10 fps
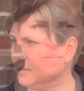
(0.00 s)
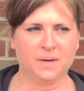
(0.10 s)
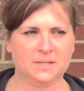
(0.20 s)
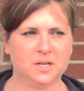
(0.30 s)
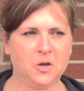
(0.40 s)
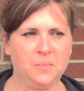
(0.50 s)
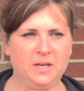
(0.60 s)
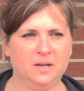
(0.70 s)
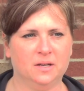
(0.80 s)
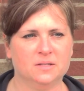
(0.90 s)
Basic
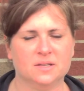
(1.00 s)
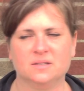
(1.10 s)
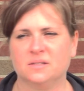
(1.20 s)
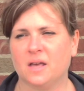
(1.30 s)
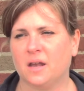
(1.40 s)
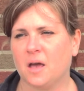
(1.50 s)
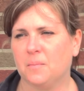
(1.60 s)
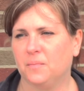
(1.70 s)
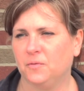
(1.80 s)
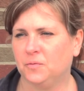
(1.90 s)
obedience is set
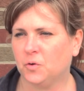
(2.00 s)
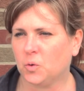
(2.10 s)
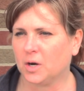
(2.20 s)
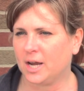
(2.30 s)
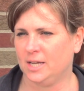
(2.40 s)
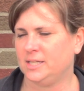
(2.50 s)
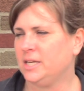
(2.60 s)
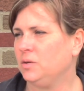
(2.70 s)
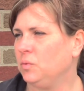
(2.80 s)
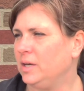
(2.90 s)
up for
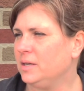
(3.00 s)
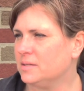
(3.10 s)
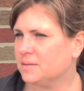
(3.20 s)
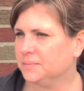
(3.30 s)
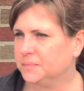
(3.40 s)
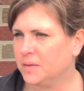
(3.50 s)
eighteen weeks,